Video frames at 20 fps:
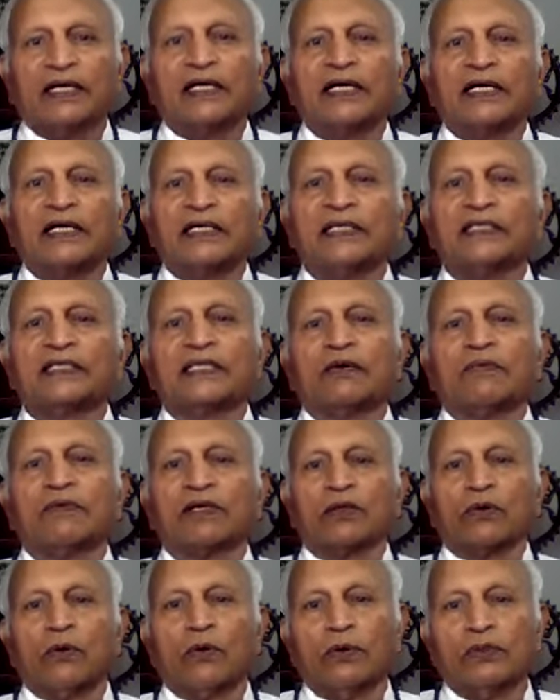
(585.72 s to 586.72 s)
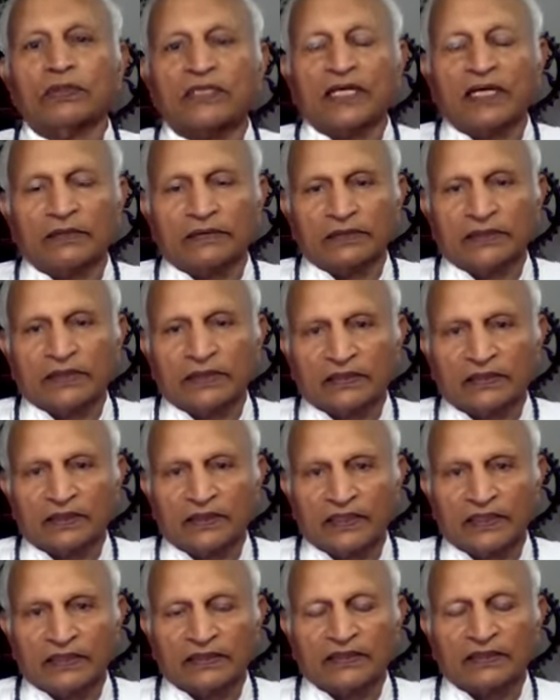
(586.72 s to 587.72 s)
is our own
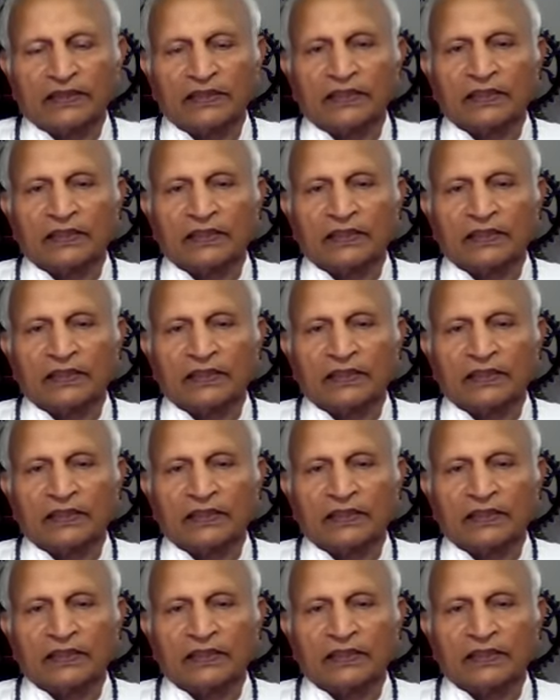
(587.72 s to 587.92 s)
consciousness.